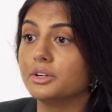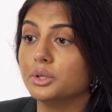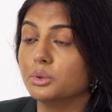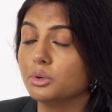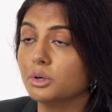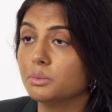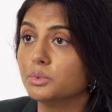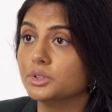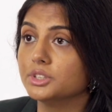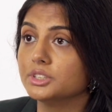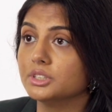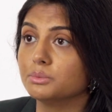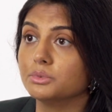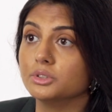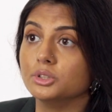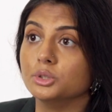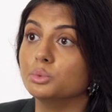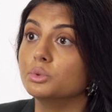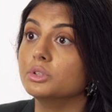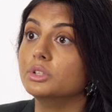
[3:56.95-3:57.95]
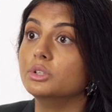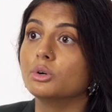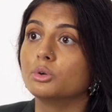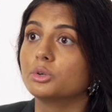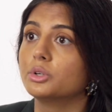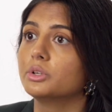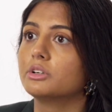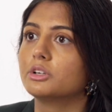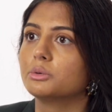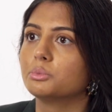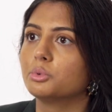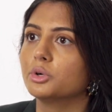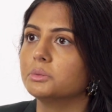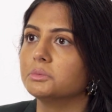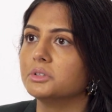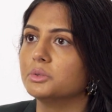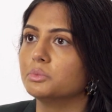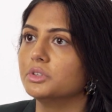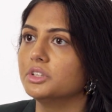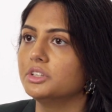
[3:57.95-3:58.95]
you up with someone who would go to your
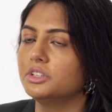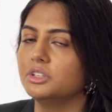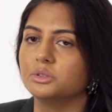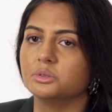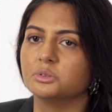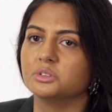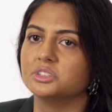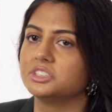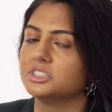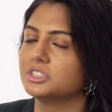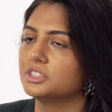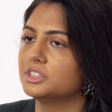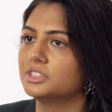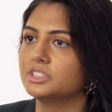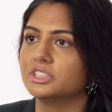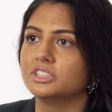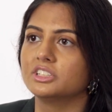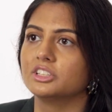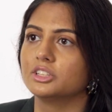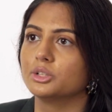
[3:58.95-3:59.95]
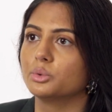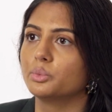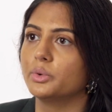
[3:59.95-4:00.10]
appointment with you and just sit in the